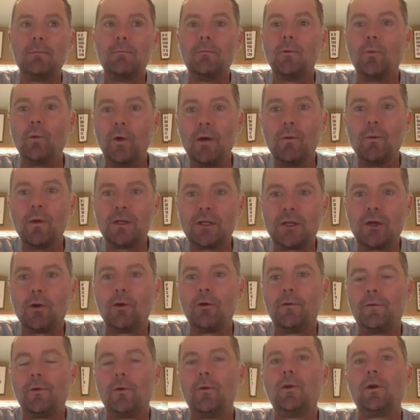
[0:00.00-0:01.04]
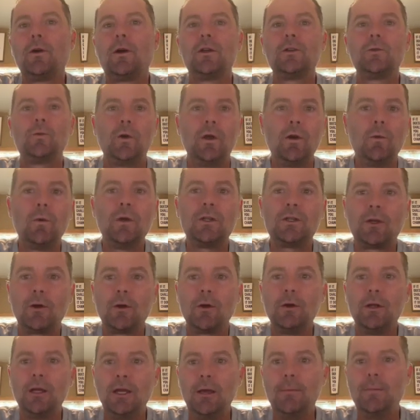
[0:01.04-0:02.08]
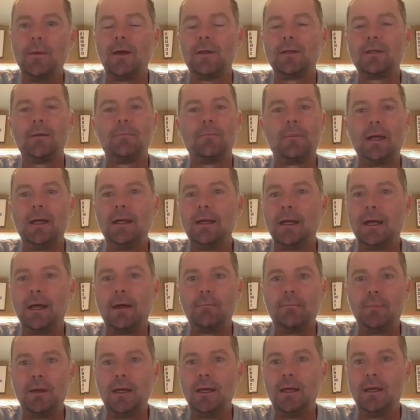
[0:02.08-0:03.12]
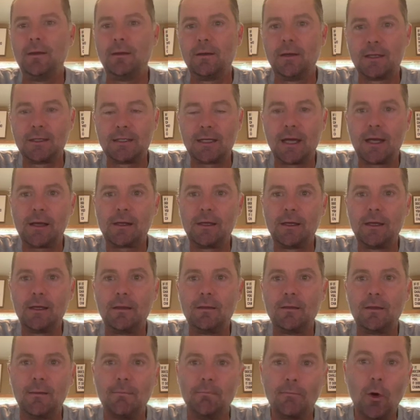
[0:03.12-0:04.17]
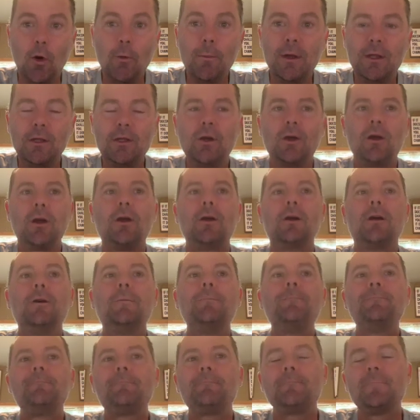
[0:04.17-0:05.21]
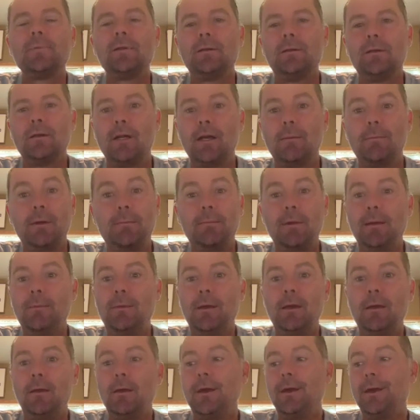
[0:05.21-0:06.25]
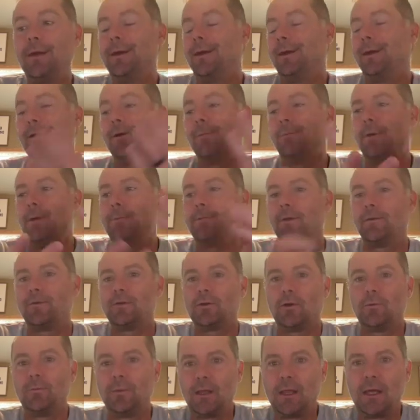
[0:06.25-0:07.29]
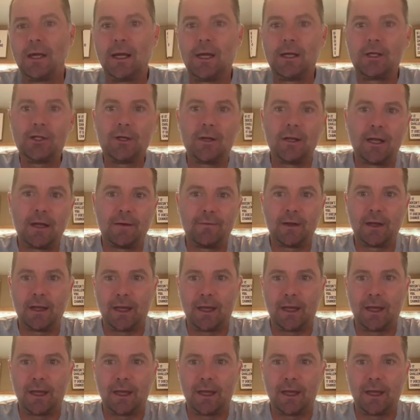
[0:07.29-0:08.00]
We return phone calls. We return emails. It might not be exactly the moment you call. And maybe, people have told me that I should have an